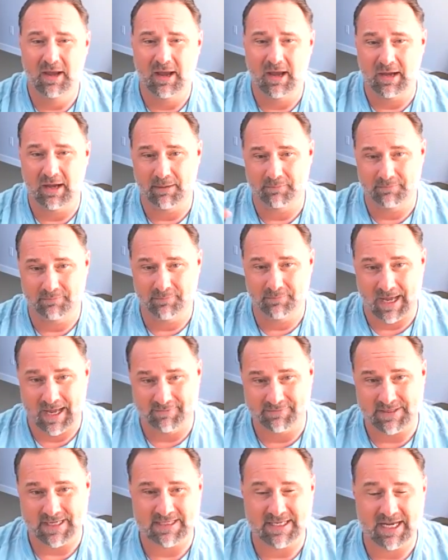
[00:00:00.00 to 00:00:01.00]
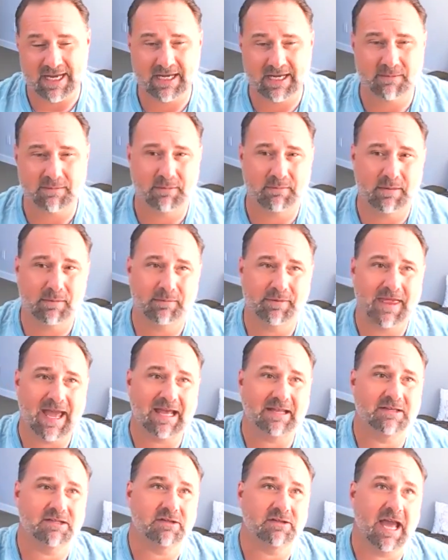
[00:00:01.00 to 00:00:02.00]
um, I have titanium in me. But
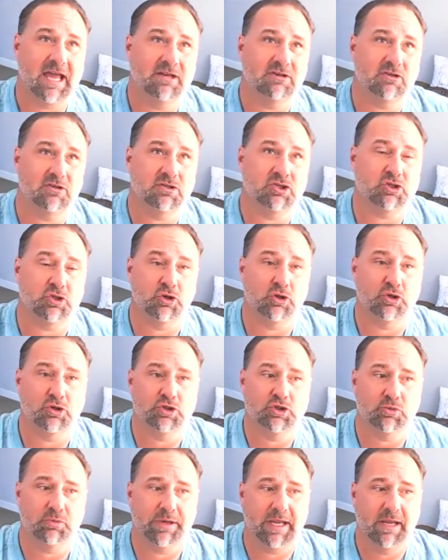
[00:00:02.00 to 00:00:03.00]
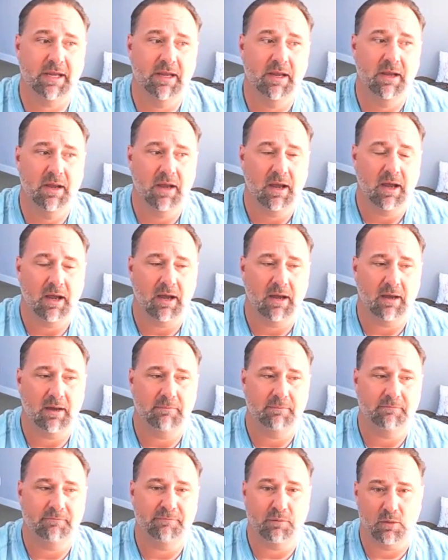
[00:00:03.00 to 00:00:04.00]
that that surgery
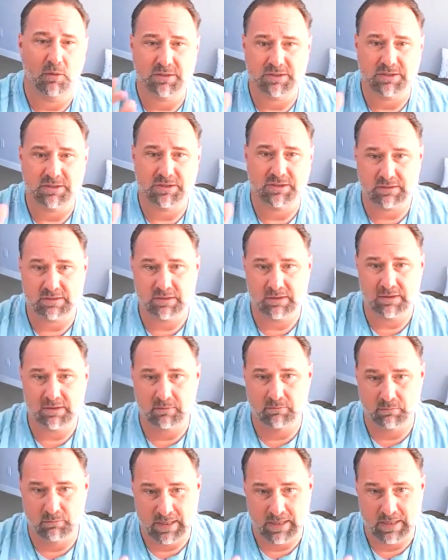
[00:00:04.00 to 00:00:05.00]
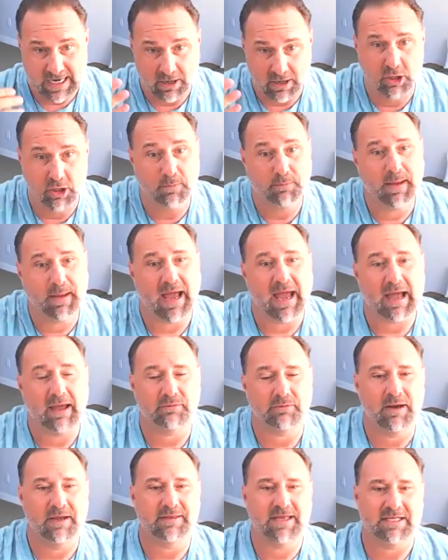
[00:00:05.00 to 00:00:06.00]
um, forced me down a new path,
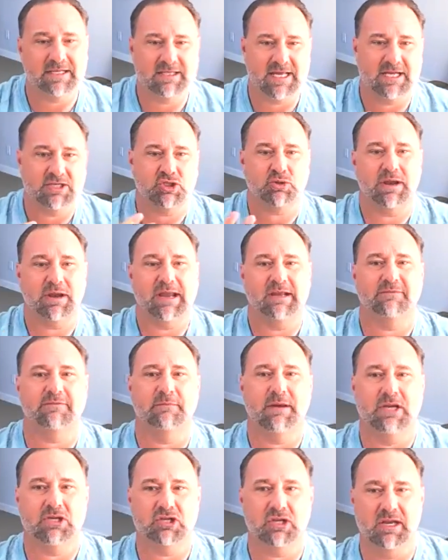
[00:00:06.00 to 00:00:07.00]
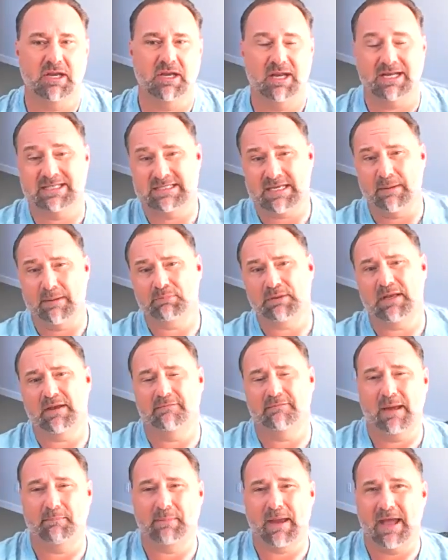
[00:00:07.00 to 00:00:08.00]
right? That's that transformation and accepting of
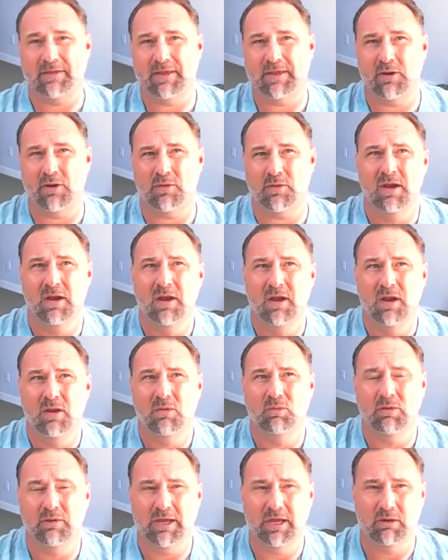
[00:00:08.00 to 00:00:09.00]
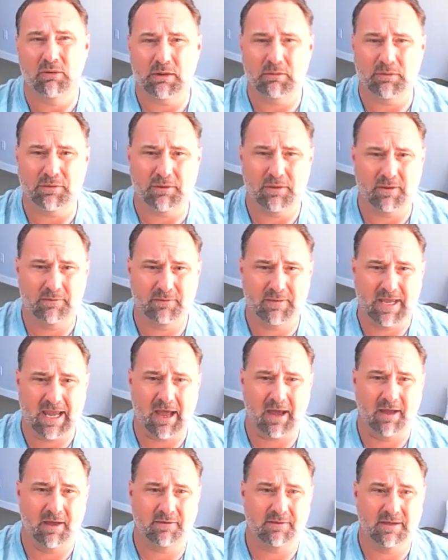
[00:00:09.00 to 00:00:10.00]
that path. I don't really agree with the the,
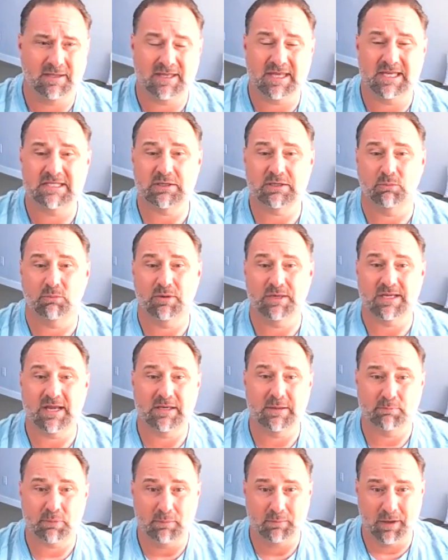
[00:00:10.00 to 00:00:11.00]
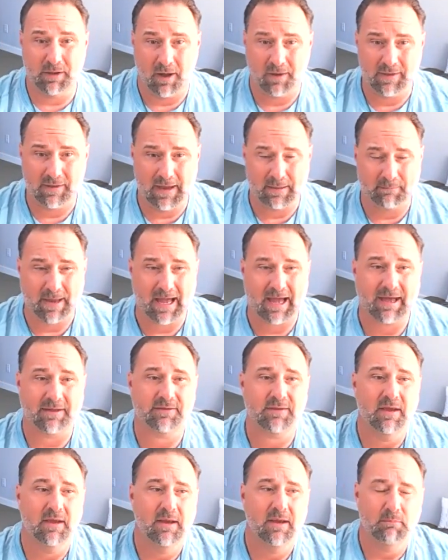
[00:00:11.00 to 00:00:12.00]
uh, the things that were done to put me on that path,
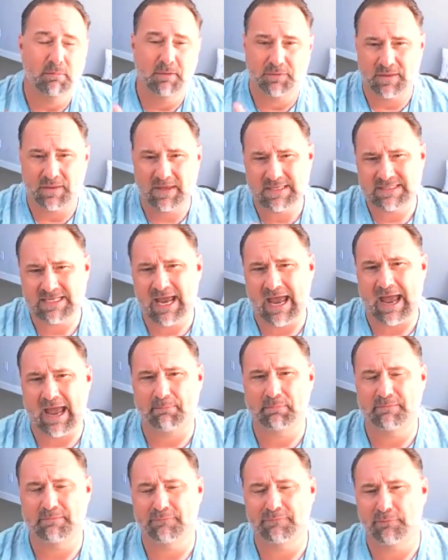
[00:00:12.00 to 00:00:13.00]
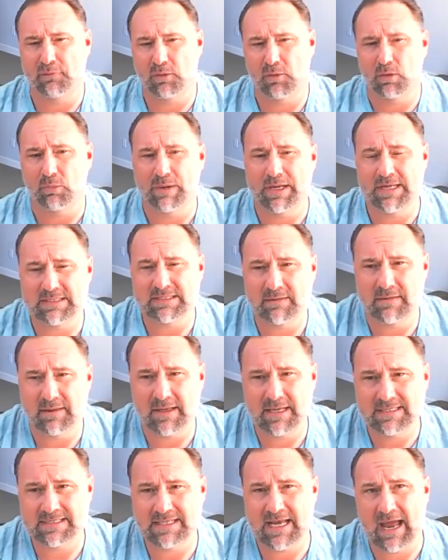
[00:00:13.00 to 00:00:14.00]
but things happen for a reason.
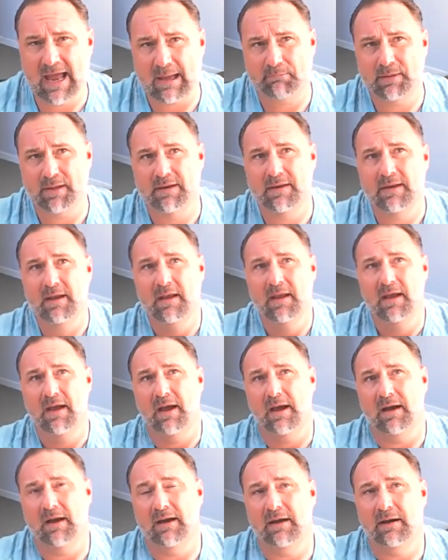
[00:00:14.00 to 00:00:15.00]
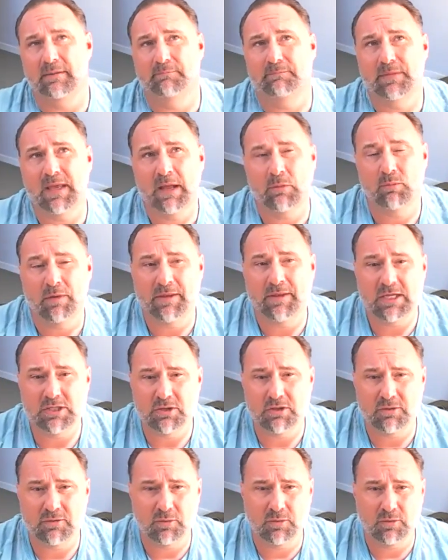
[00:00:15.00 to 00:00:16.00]
Things happen um, and when they
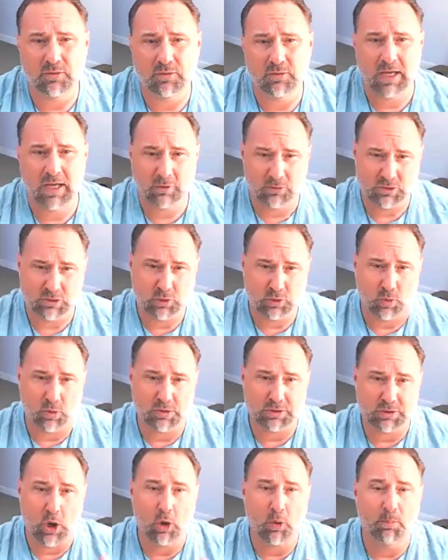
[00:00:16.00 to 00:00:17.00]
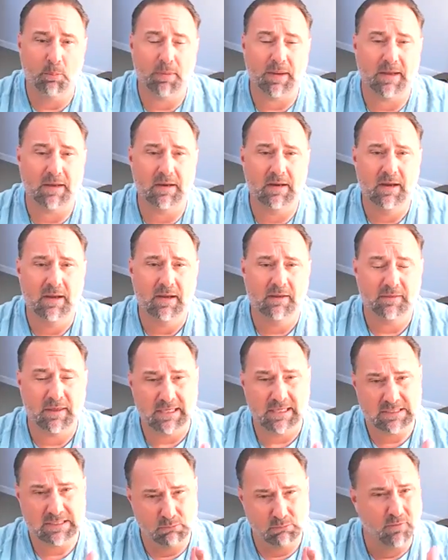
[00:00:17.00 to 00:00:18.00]
do, and those doors open,
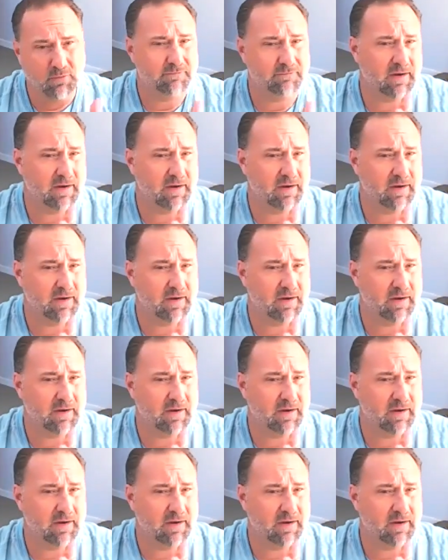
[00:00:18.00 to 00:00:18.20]
things move